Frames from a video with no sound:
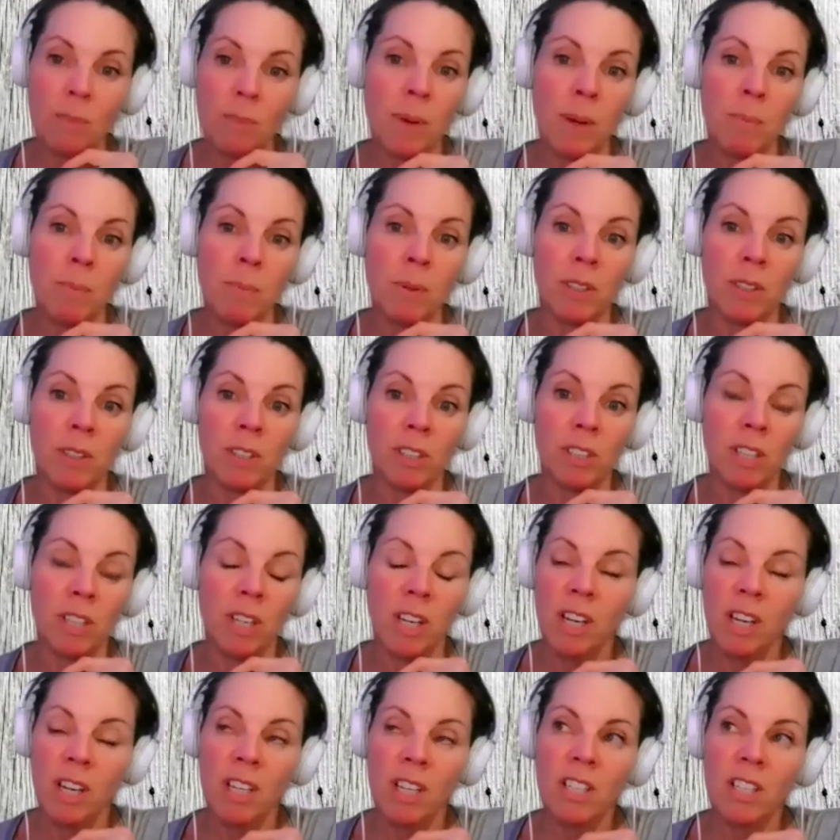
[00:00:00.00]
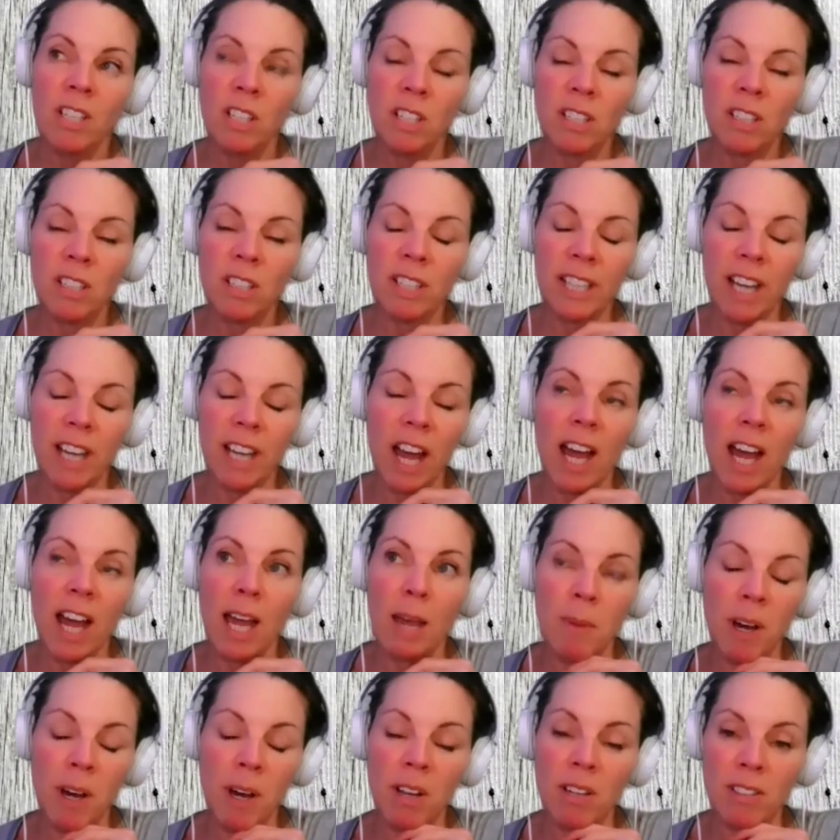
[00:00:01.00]
people like
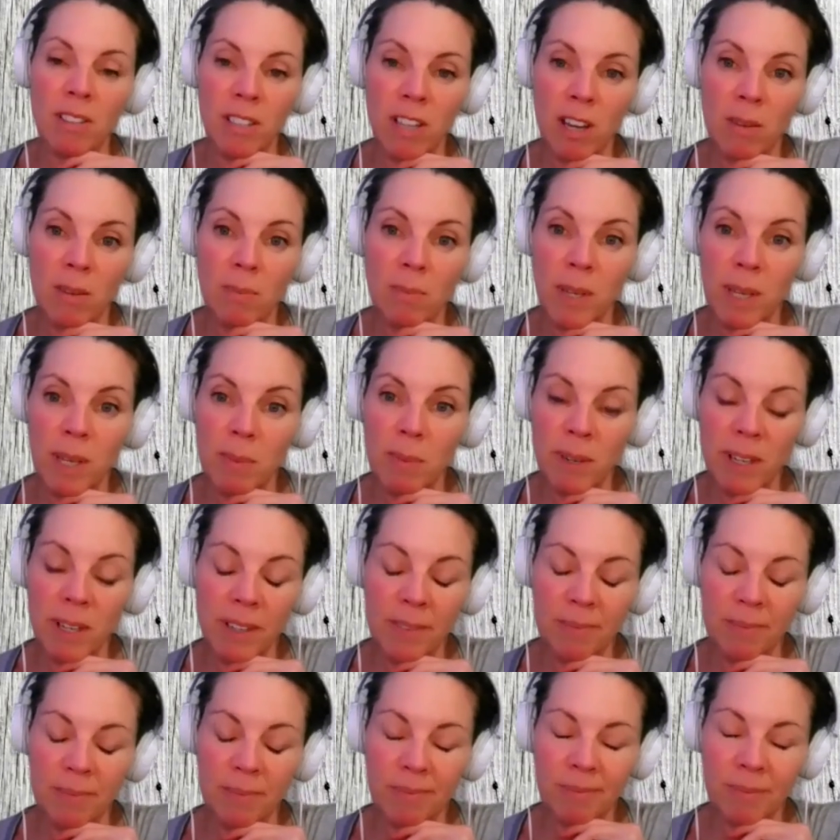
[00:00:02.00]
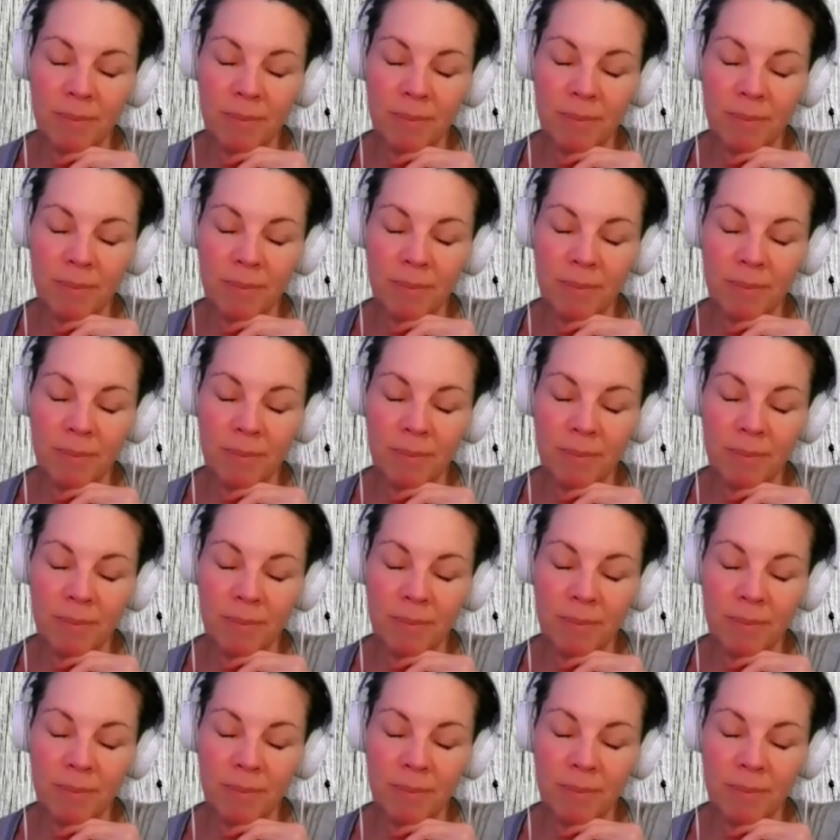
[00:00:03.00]
eyeballs on me. But